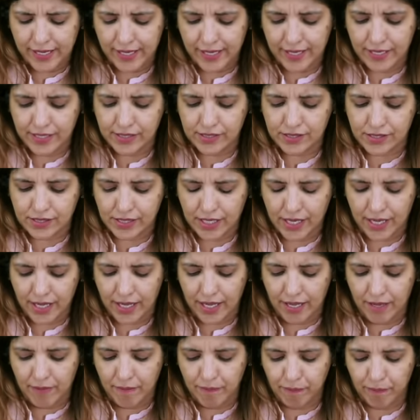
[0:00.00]
is
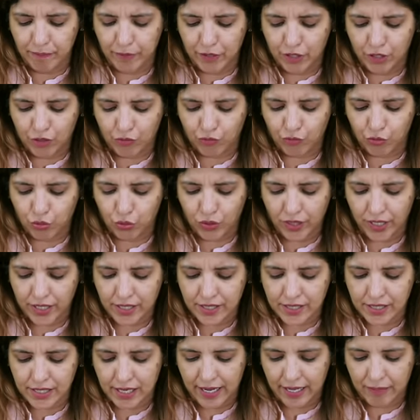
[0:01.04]

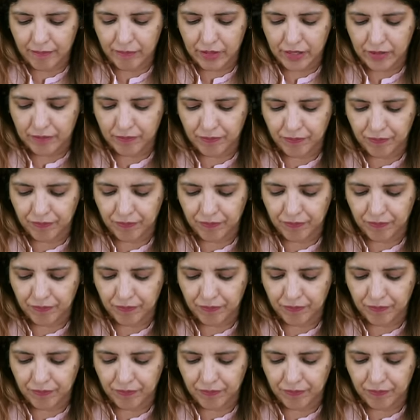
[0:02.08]
imperforate hymen.